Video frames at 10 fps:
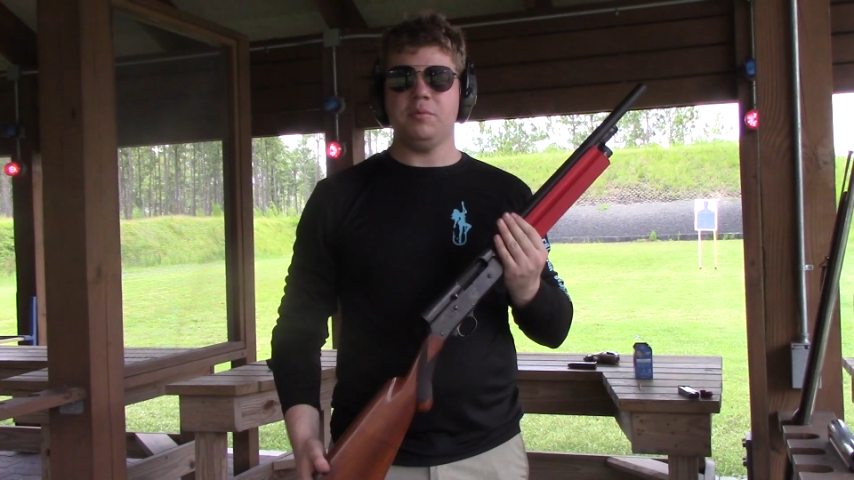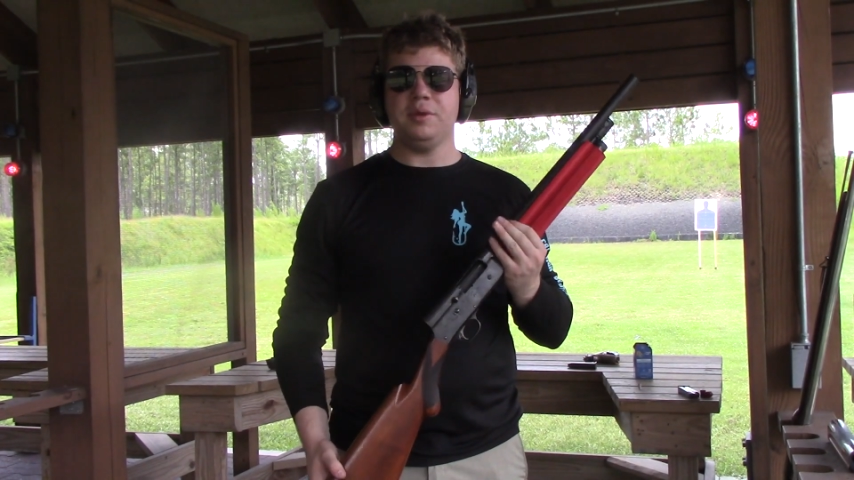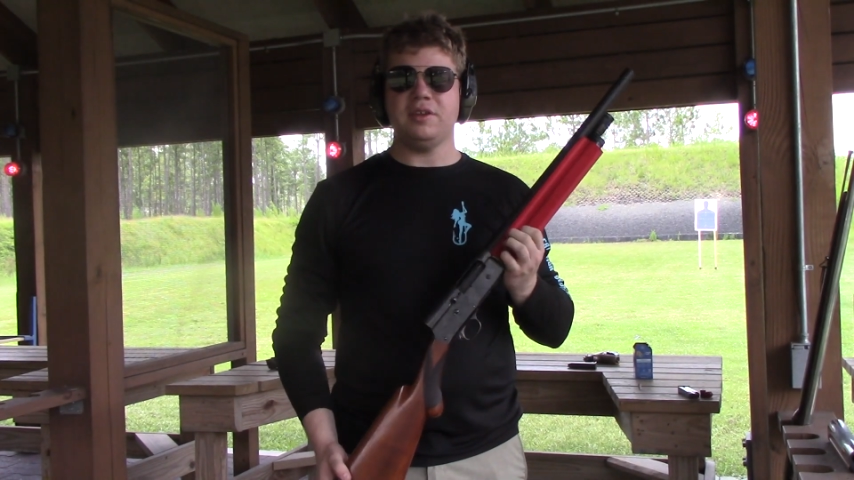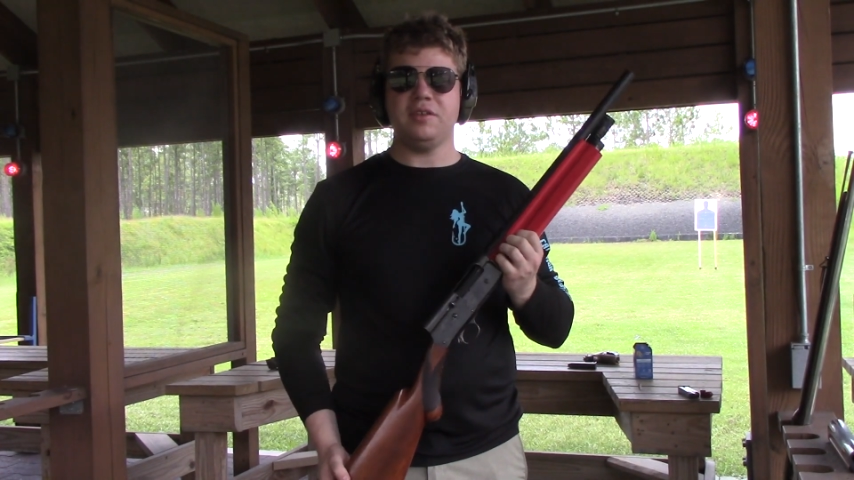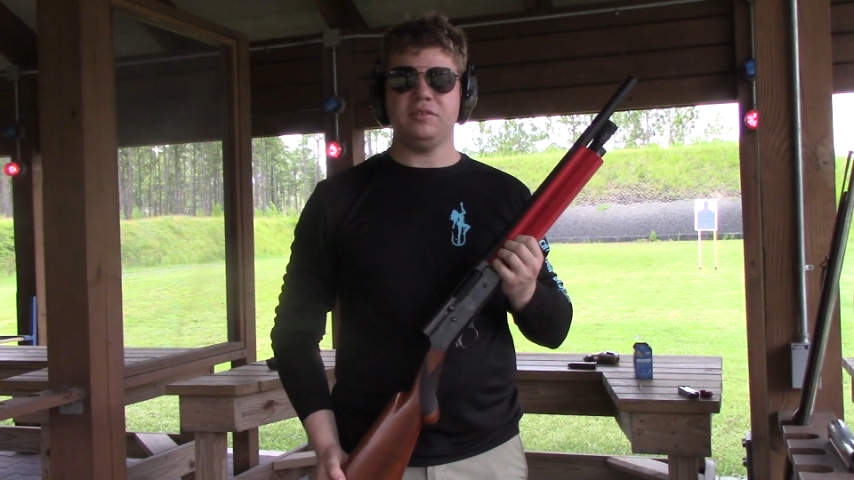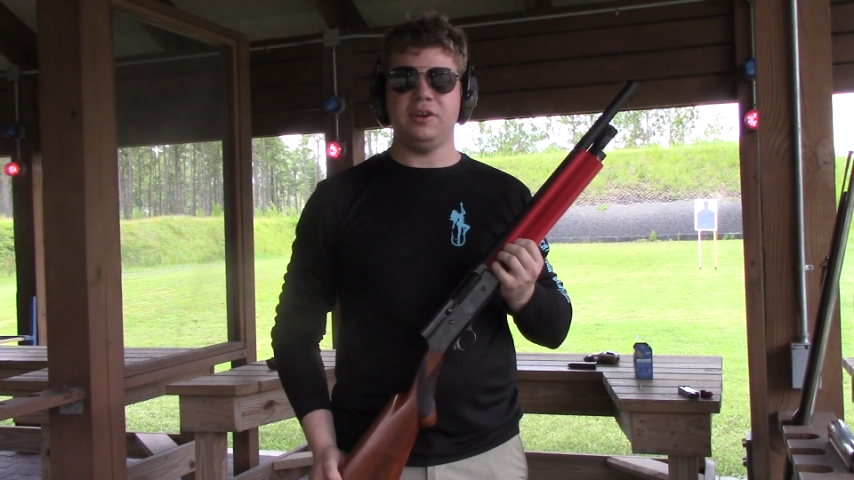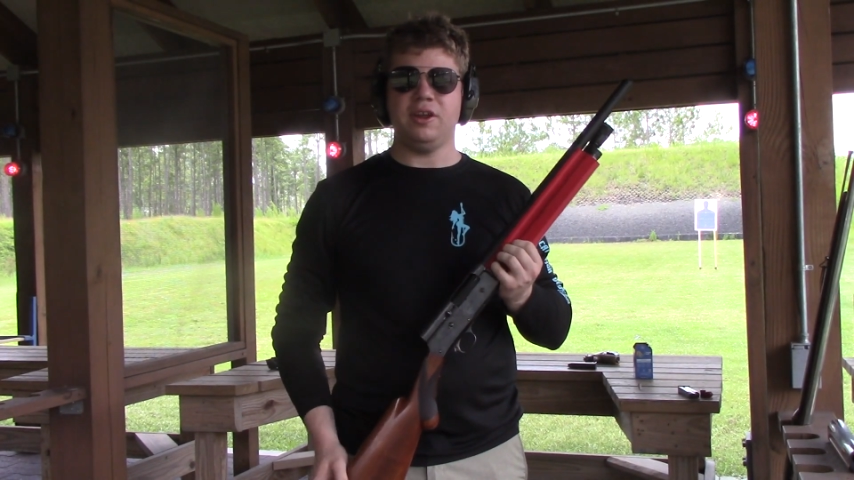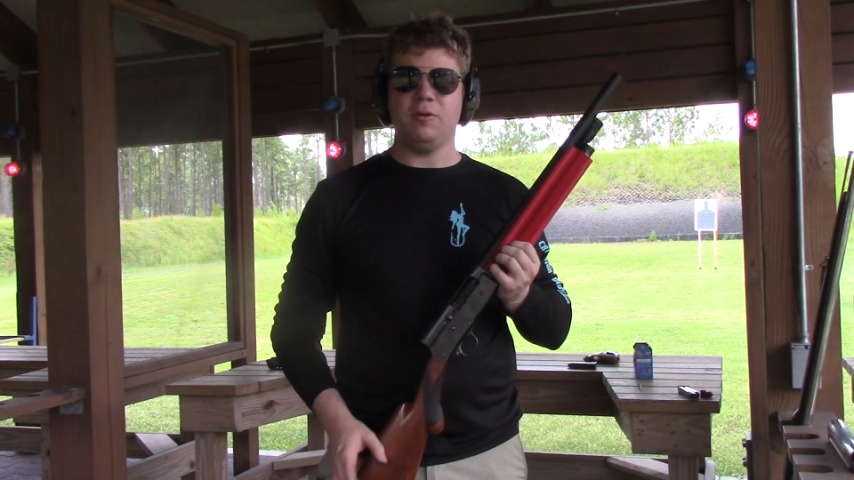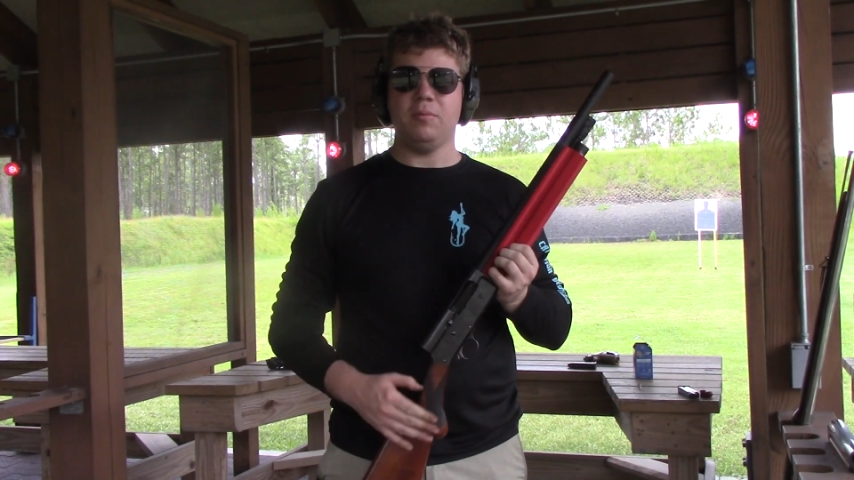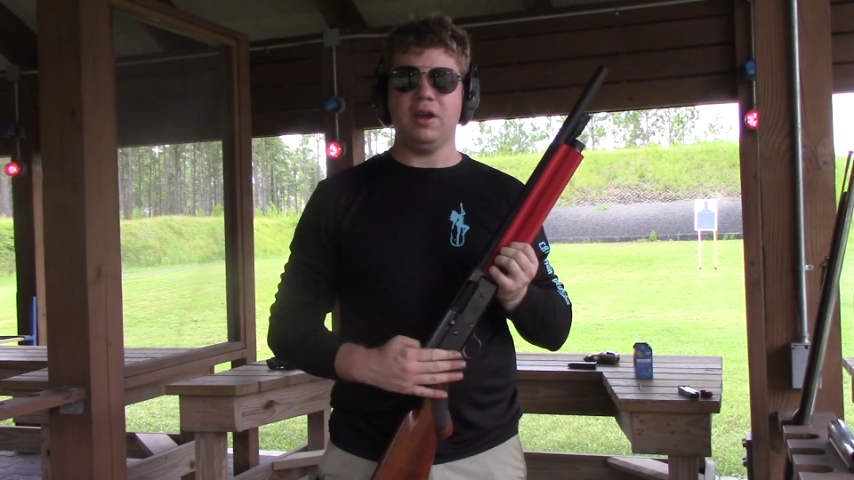going to be testing
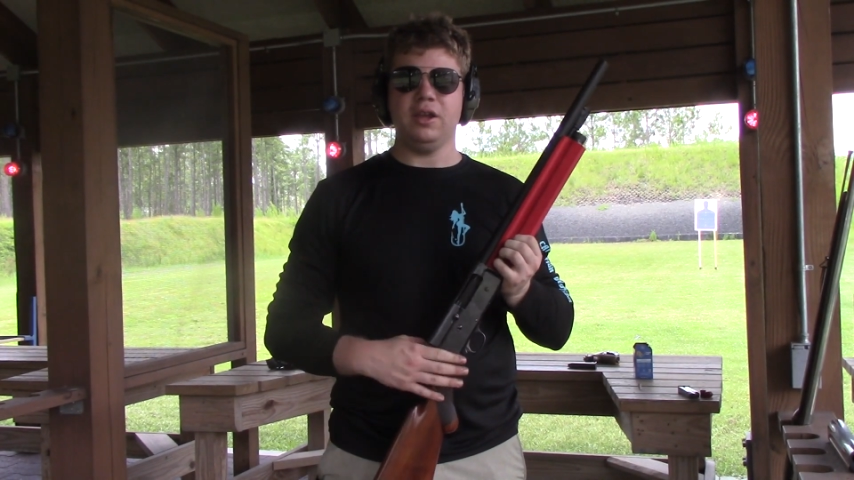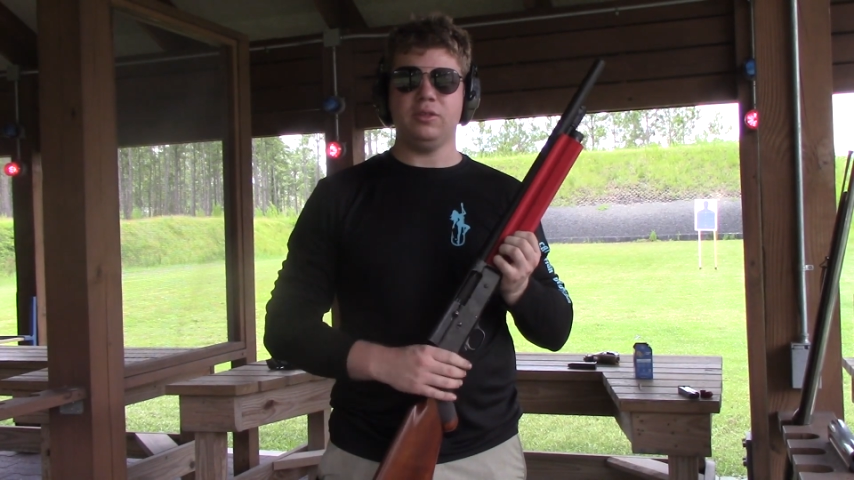out my